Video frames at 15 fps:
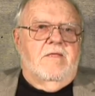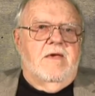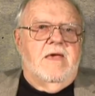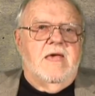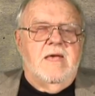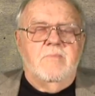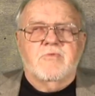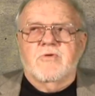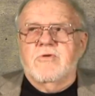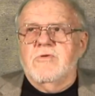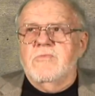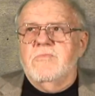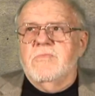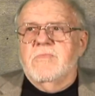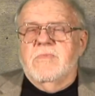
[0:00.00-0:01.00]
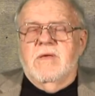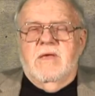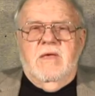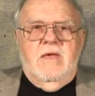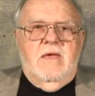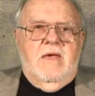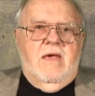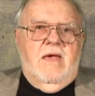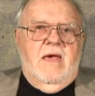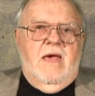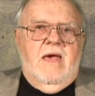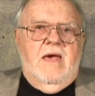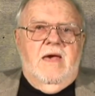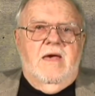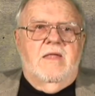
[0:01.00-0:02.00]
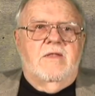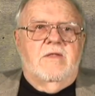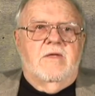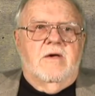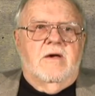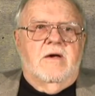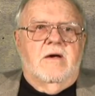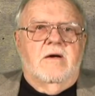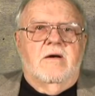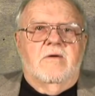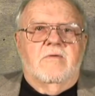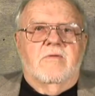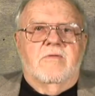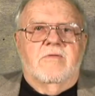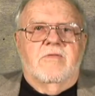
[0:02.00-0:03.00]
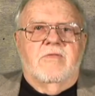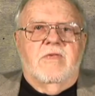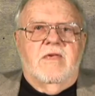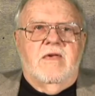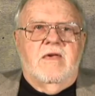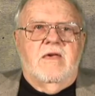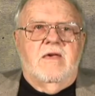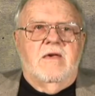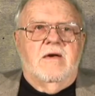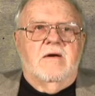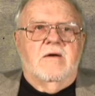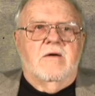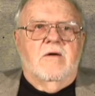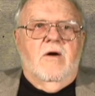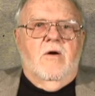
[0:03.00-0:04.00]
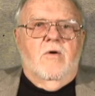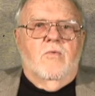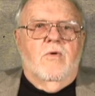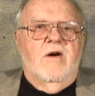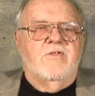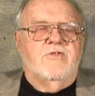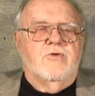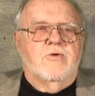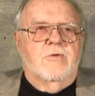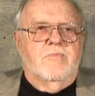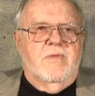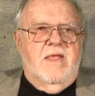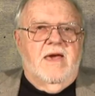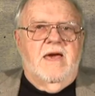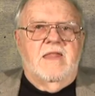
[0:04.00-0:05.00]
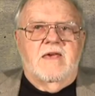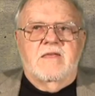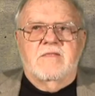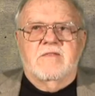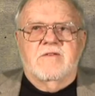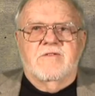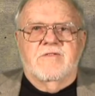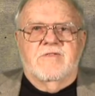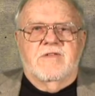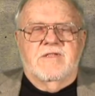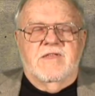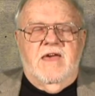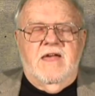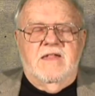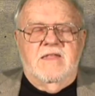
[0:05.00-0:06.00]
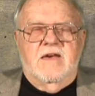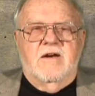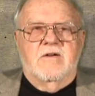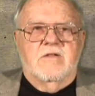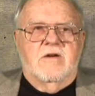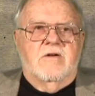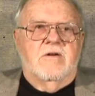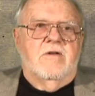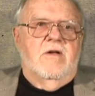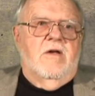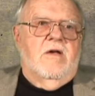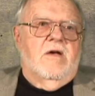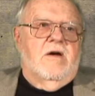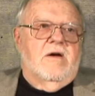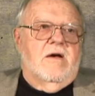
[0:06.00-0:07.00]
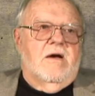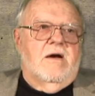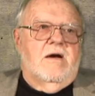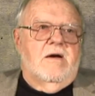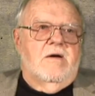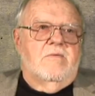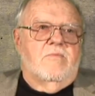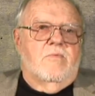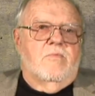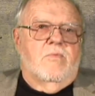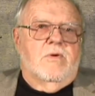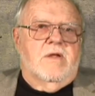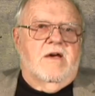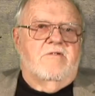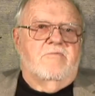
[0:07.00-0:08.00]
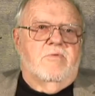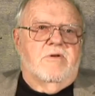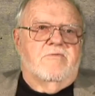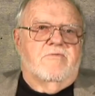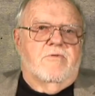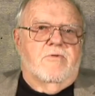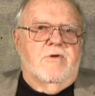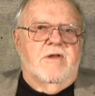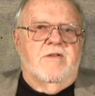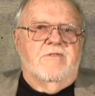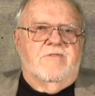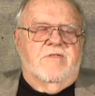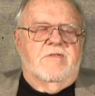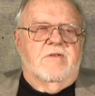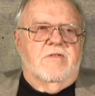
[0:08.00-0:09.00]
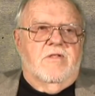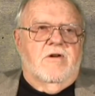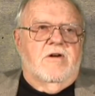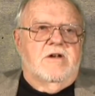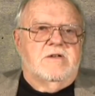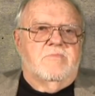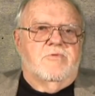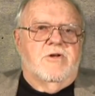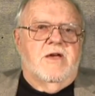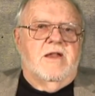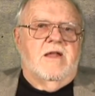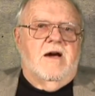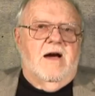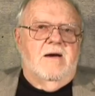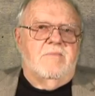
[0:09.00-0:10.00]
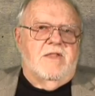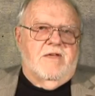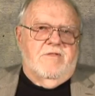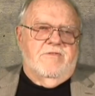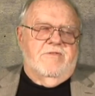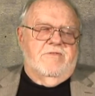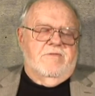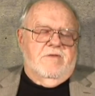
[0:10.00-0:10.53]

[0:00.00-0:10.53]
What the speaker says: the Hebrew and the ones who are planning the takedown, or what I would put forward is the large brain hominids.